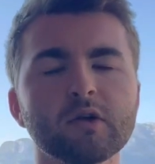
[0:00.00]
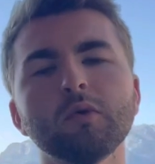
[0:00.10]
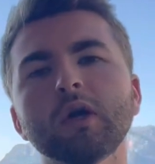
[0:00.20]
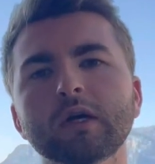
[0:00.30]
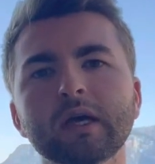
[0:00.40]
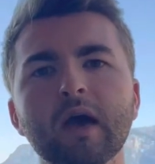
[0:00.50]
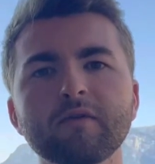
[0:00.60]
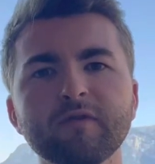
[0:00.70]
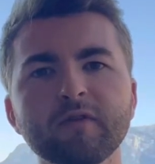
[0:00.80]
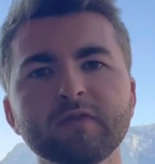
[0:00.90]
so we're looking at
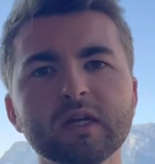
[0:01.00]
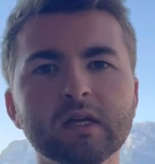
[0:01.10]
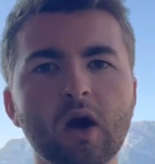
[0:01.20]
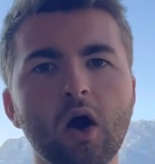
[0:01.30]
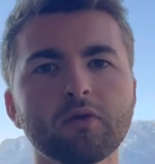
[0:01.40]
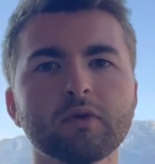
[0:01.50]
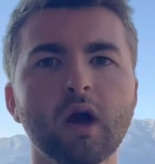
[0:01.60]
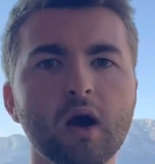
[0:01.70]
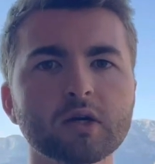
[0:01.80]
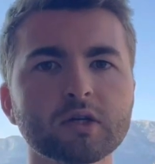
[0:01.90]
a 15-yard
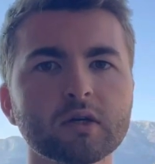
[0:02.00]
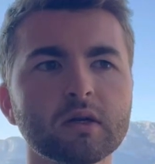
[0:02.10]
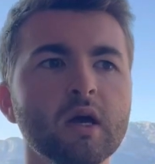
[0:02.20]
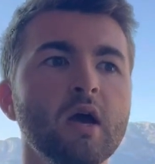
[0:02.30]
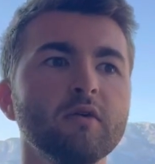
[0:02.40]
reduction